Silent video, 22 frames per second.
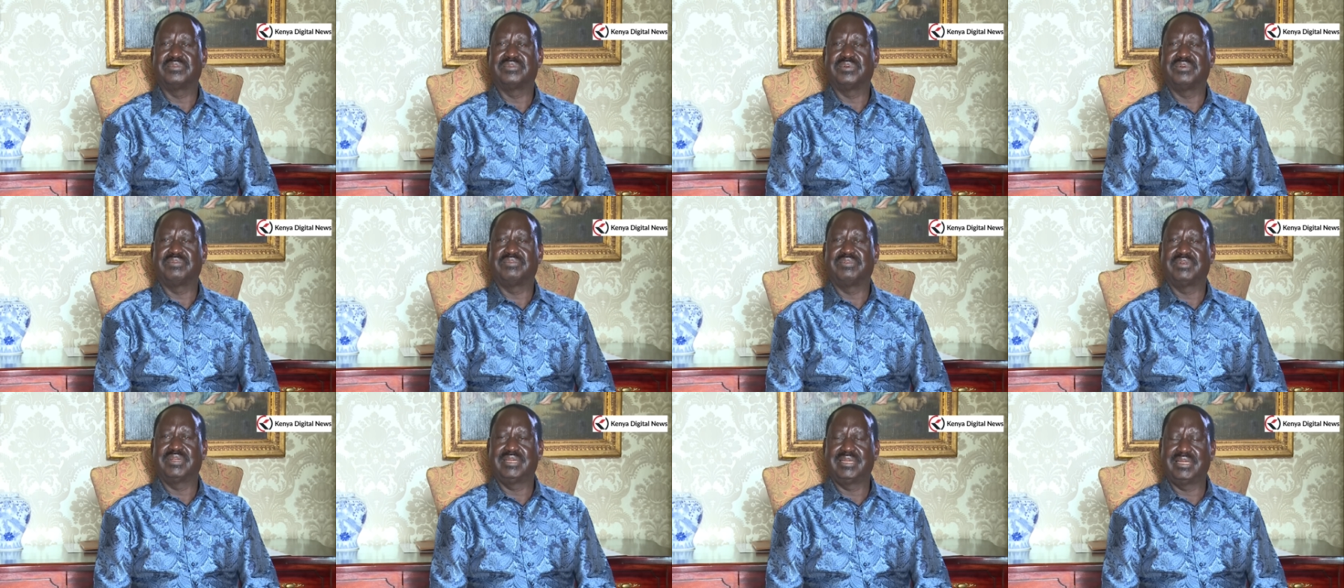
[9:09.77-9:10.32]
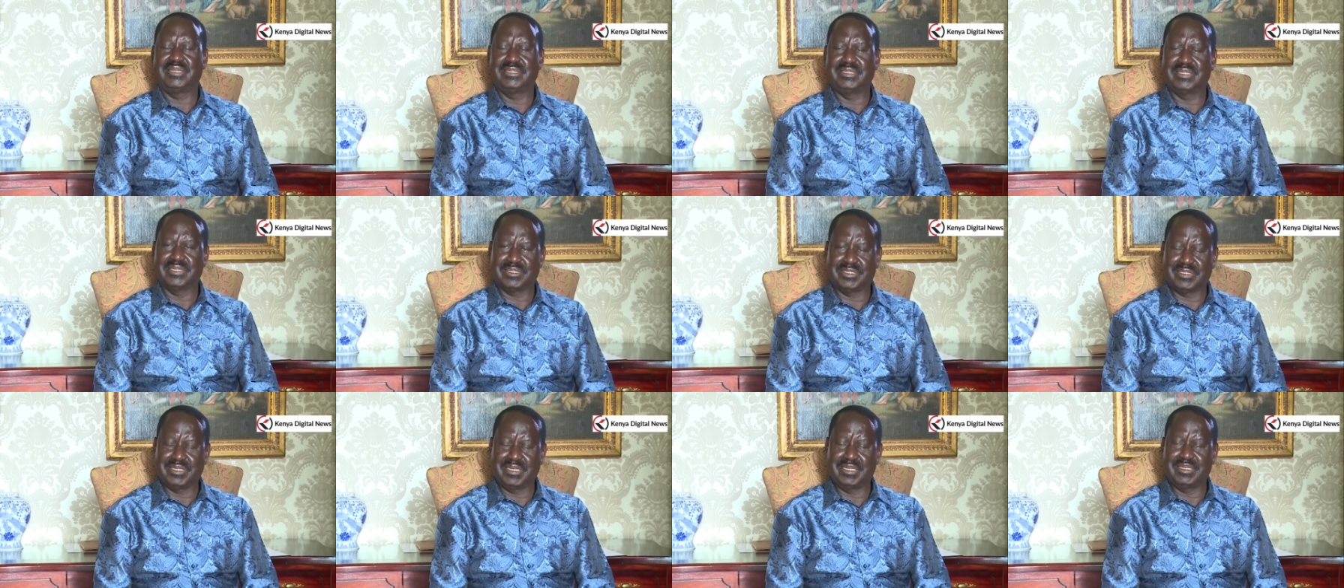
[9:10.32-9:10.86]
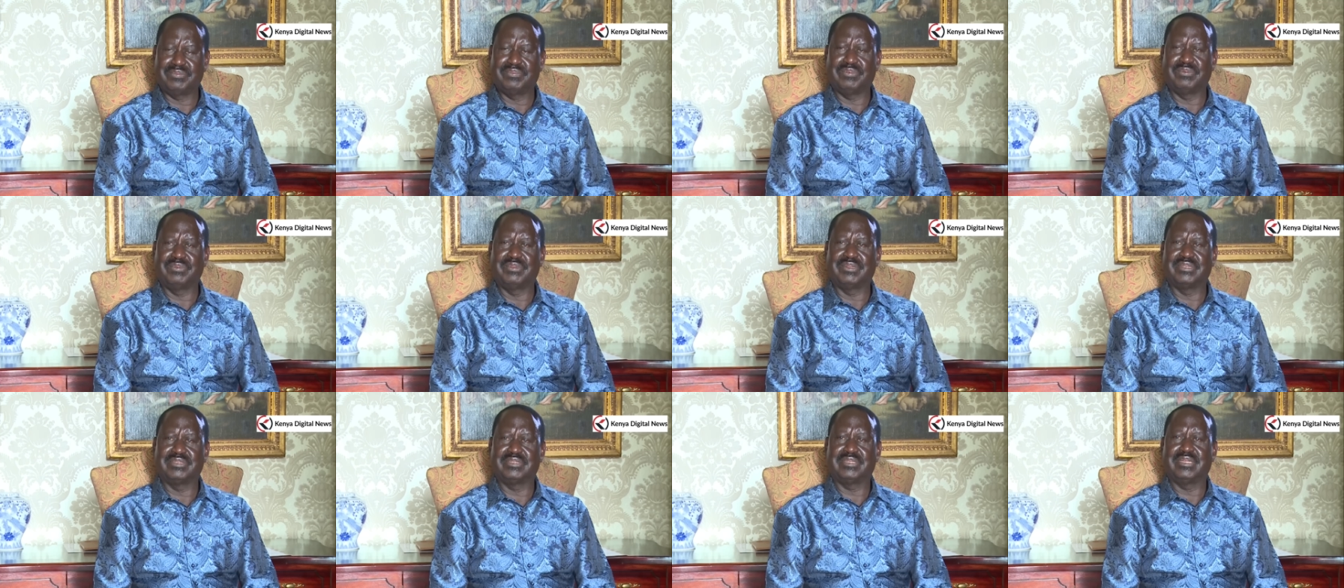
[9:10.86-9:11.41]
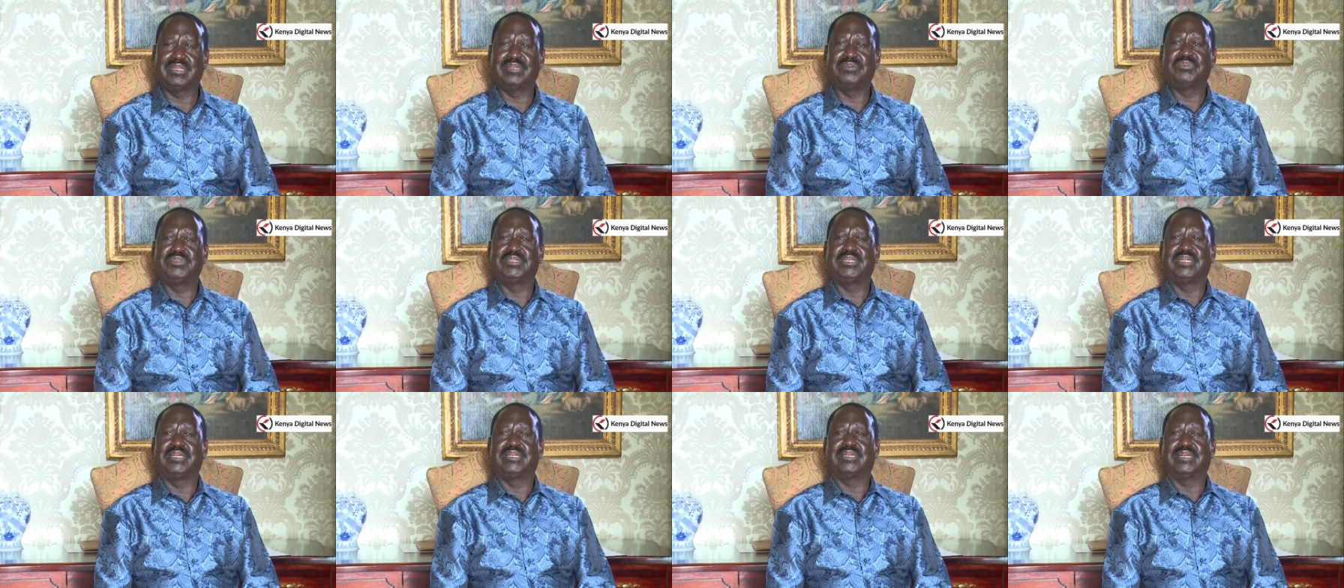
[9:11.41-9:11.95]
to a very large extent from the results
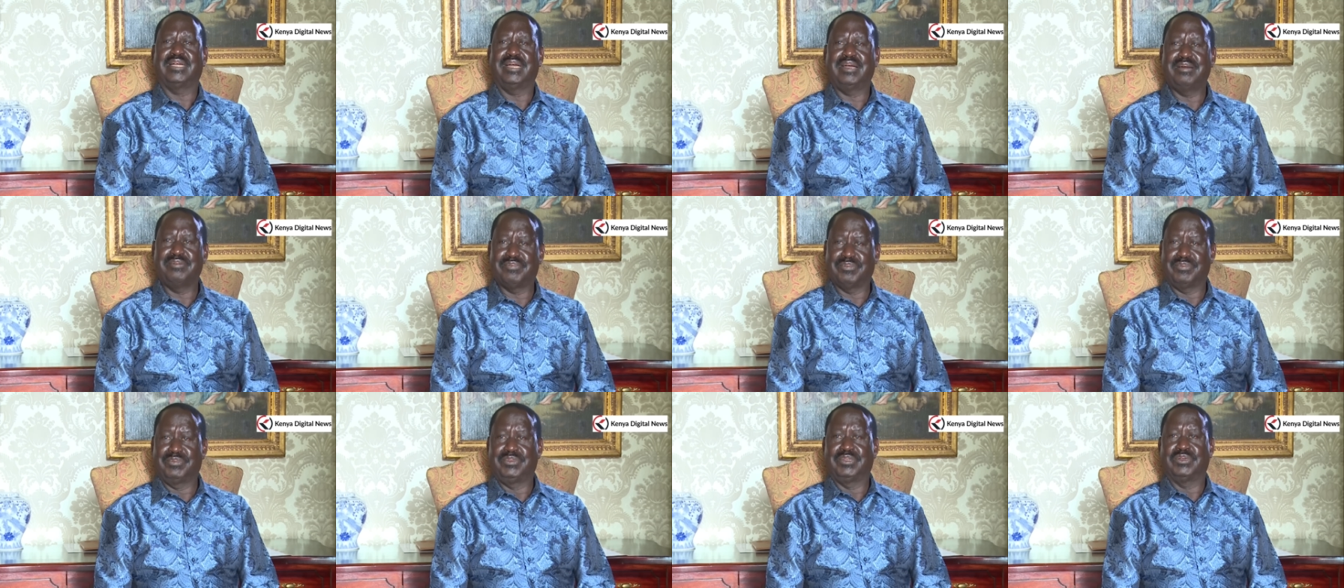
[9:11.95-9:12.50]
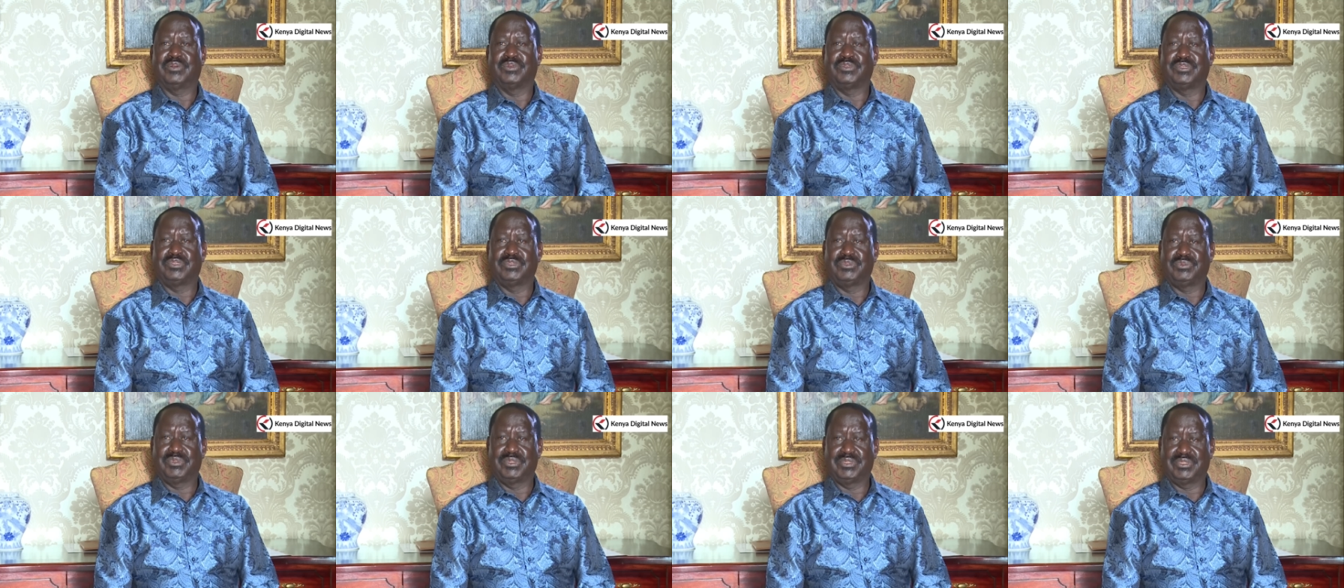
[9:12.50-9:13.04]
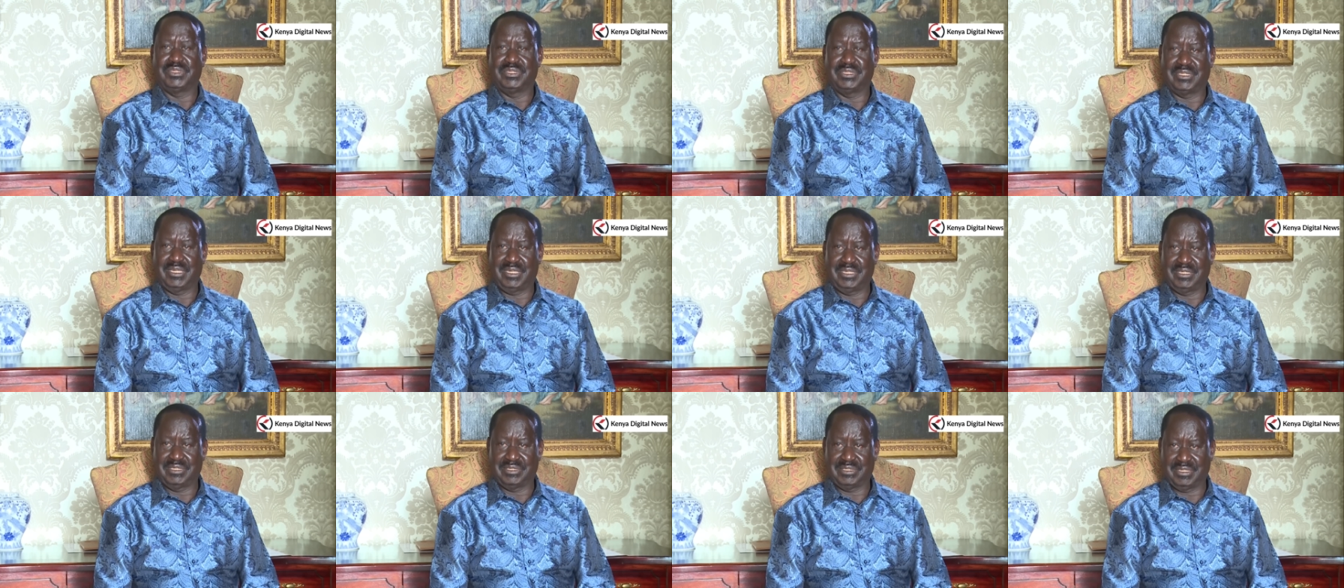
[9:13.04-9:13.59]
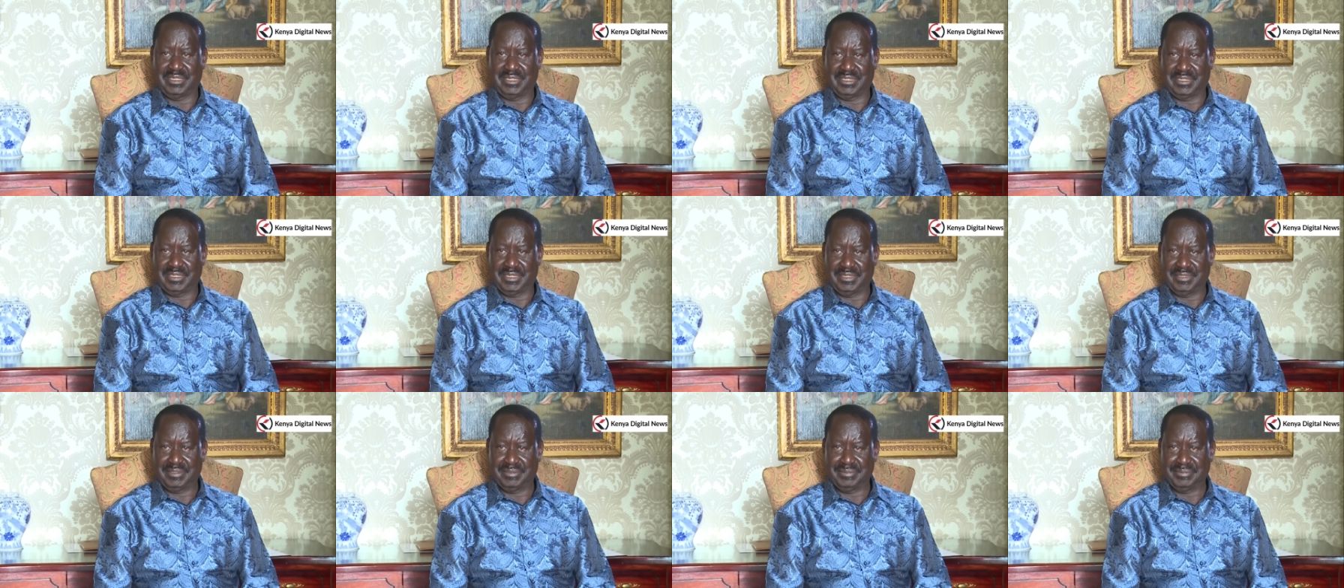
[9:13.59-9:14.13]
which had come from the constituency tallying center.